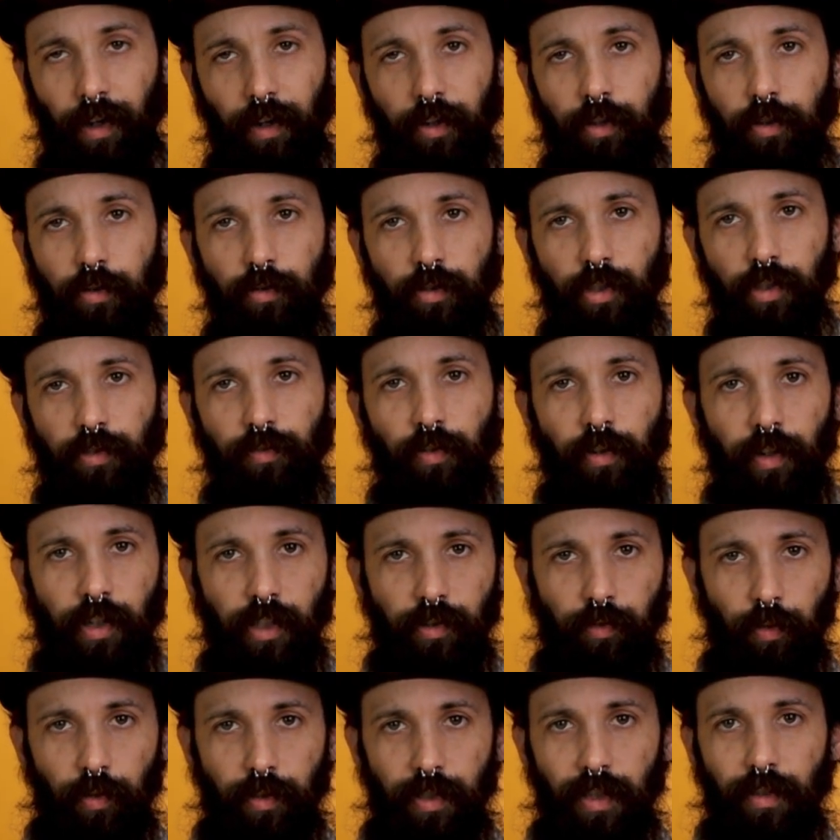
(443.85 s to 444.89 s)
gonna use this for an
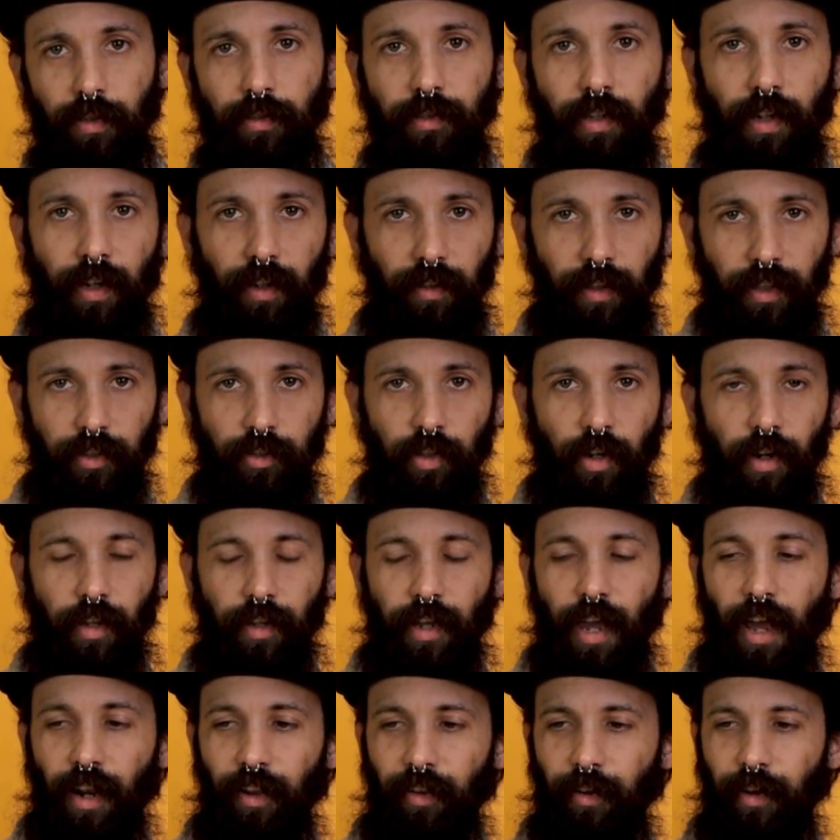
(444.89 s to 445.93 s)
S14 because I got an electronic
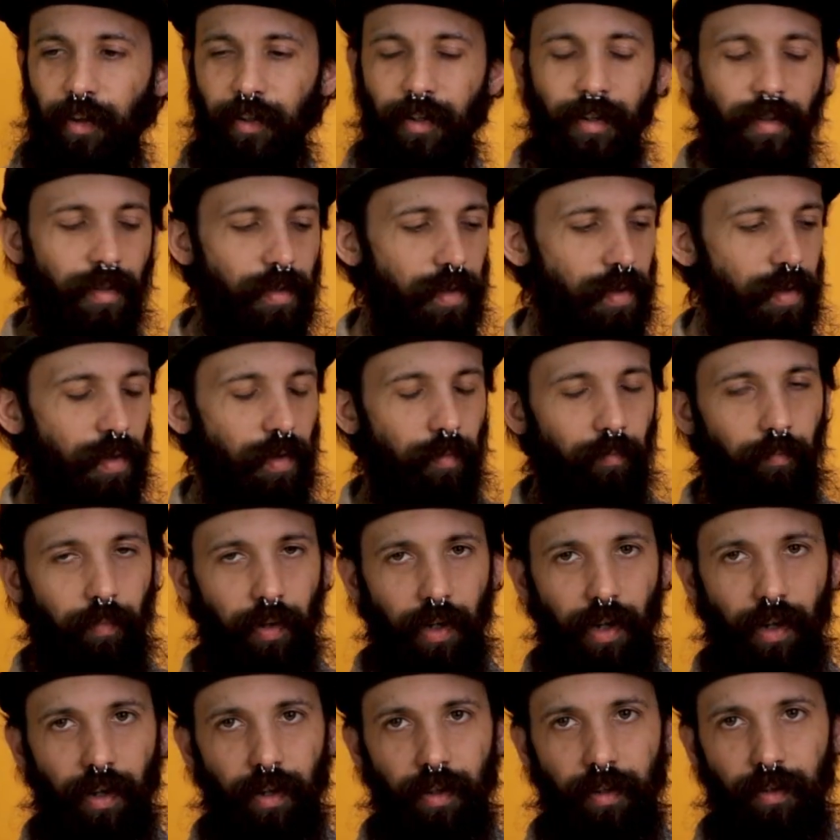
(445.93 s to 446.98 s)
catalog,
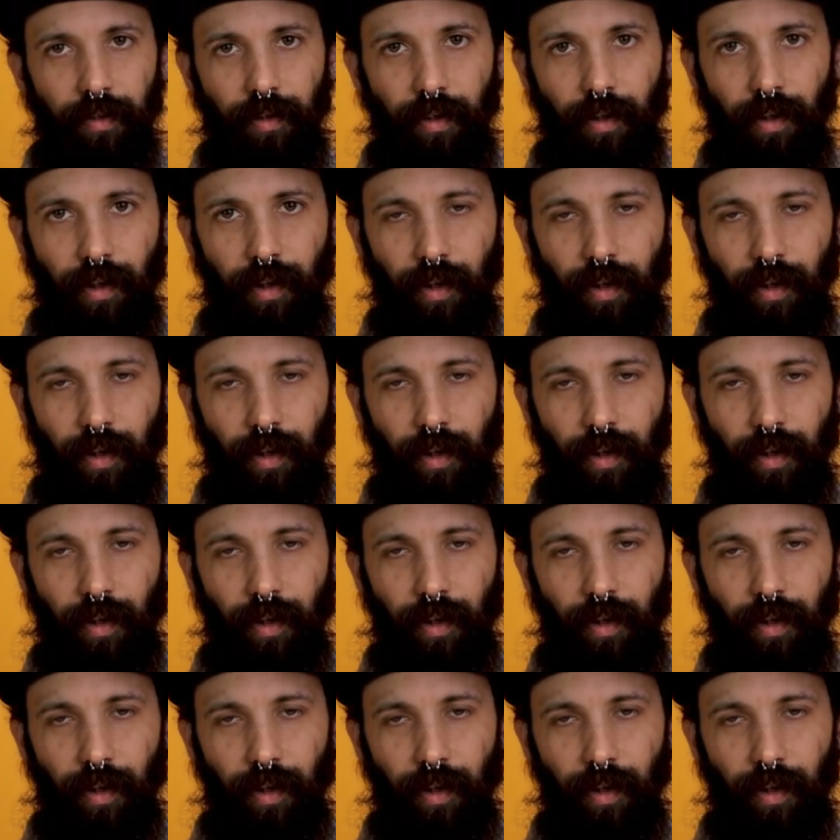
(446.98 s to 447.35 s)
but